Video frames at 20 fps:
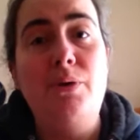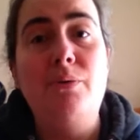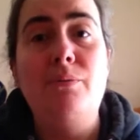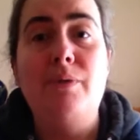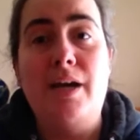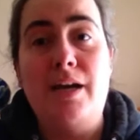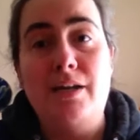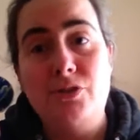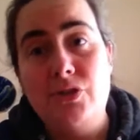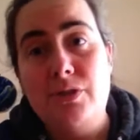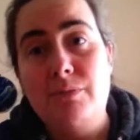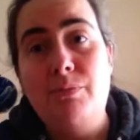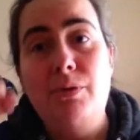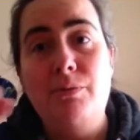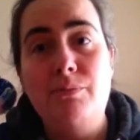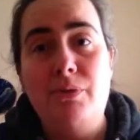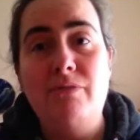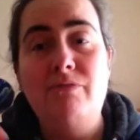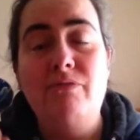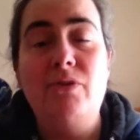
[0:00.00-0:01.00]
actually put
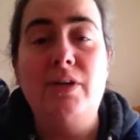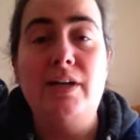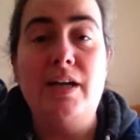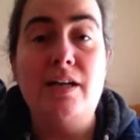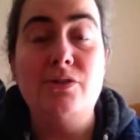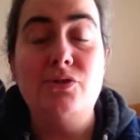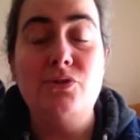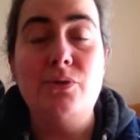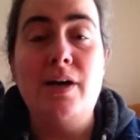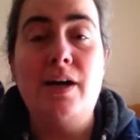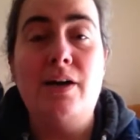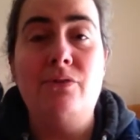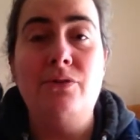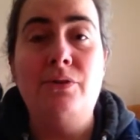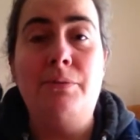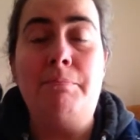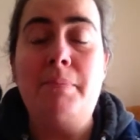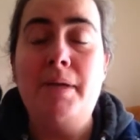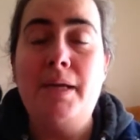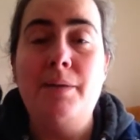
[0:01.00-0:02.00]
my financial hat on
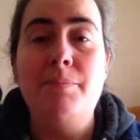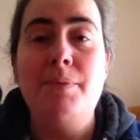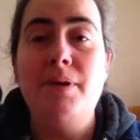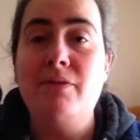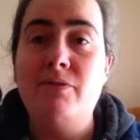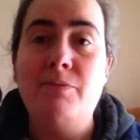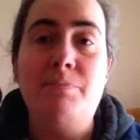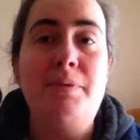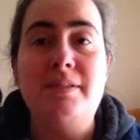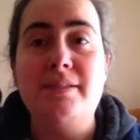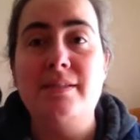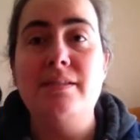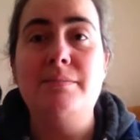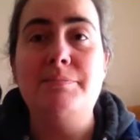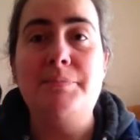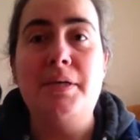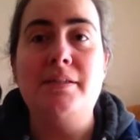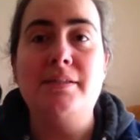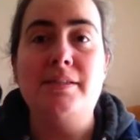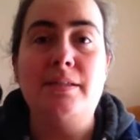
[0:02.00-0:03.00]
and be a bit of a business
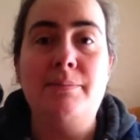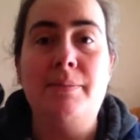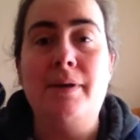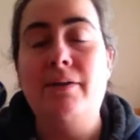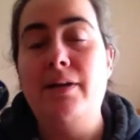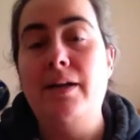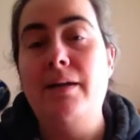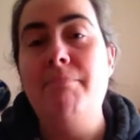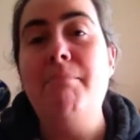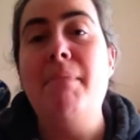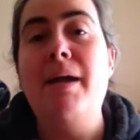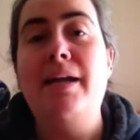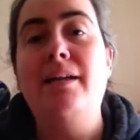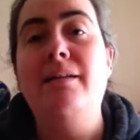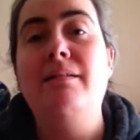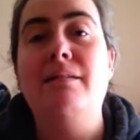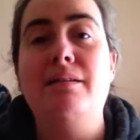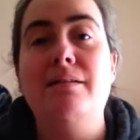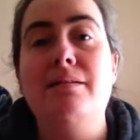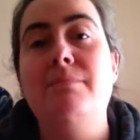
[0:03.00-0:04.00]
person about it and
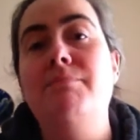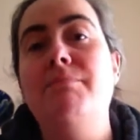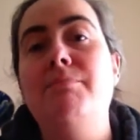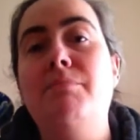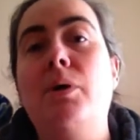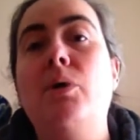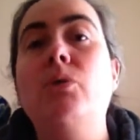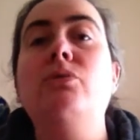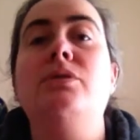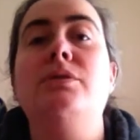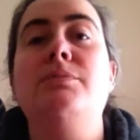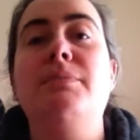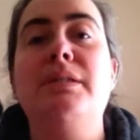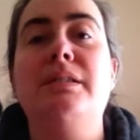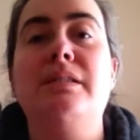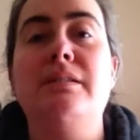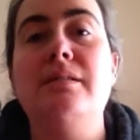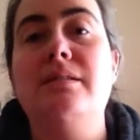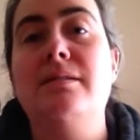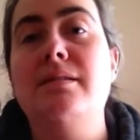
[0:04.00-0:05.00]
make this bold
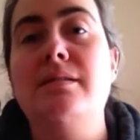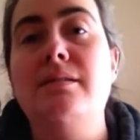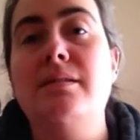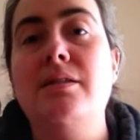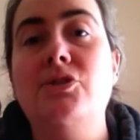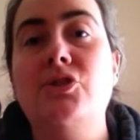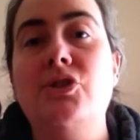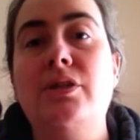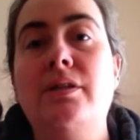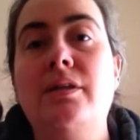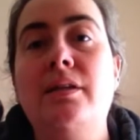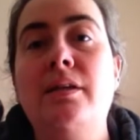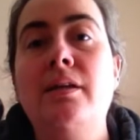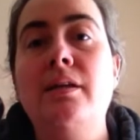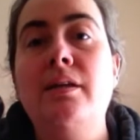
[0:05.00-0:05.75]
business decision,